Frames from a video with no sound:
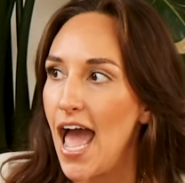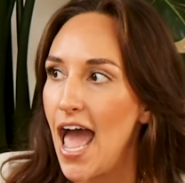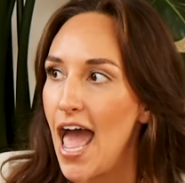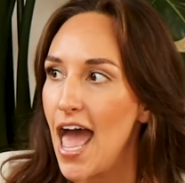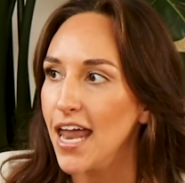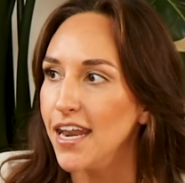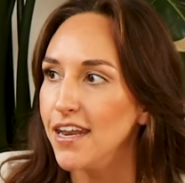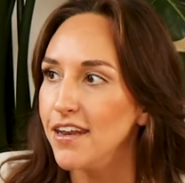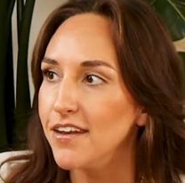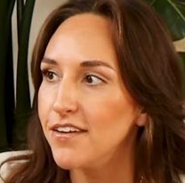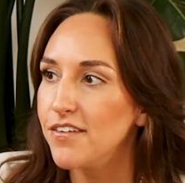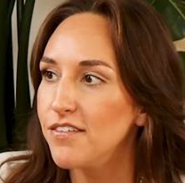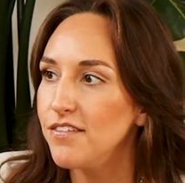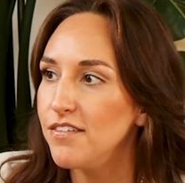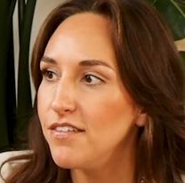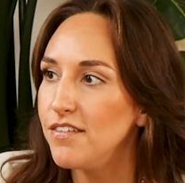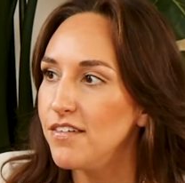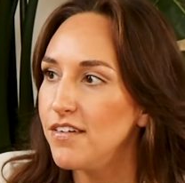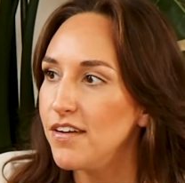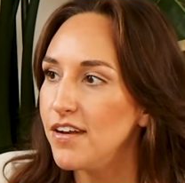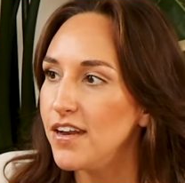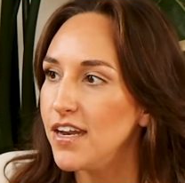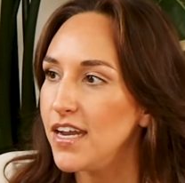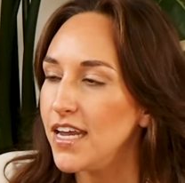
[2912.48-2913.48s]
And
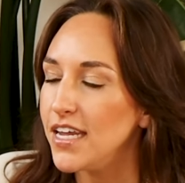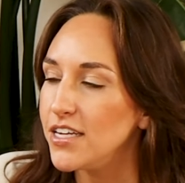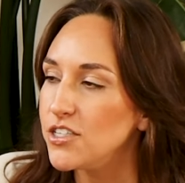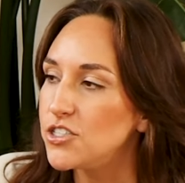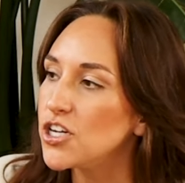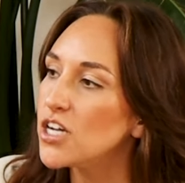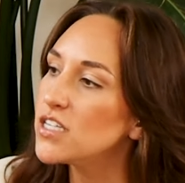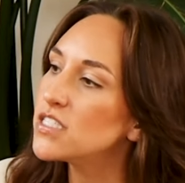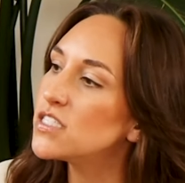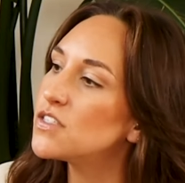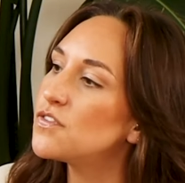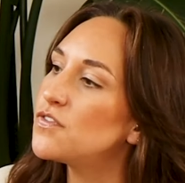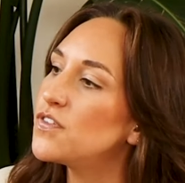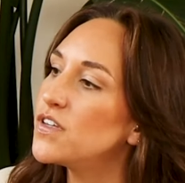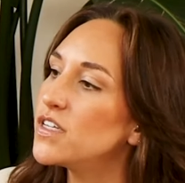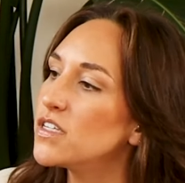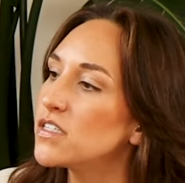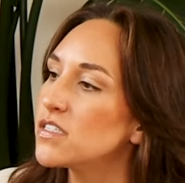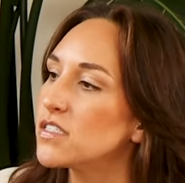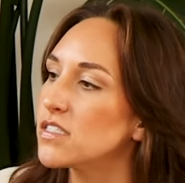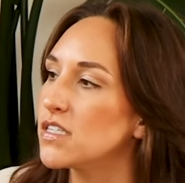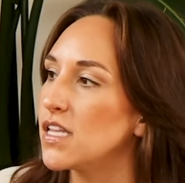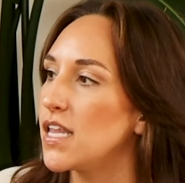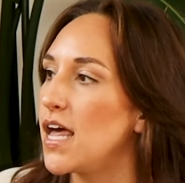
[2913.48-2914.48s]
it just
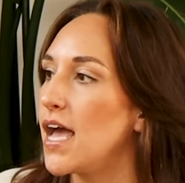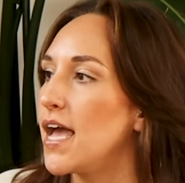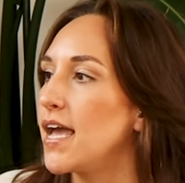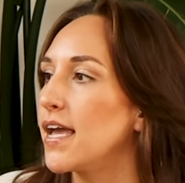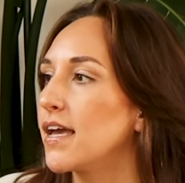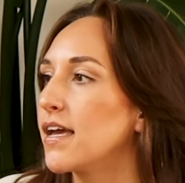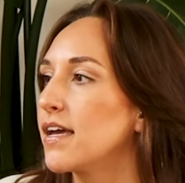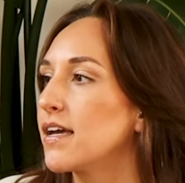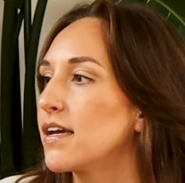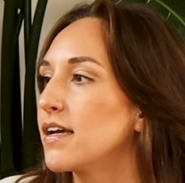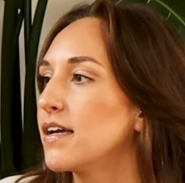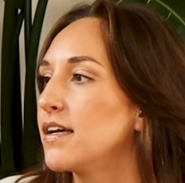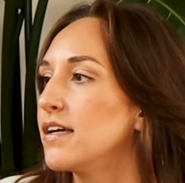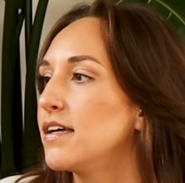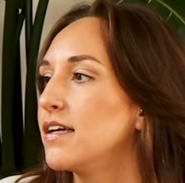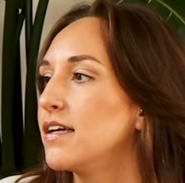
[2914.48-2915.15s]
feels like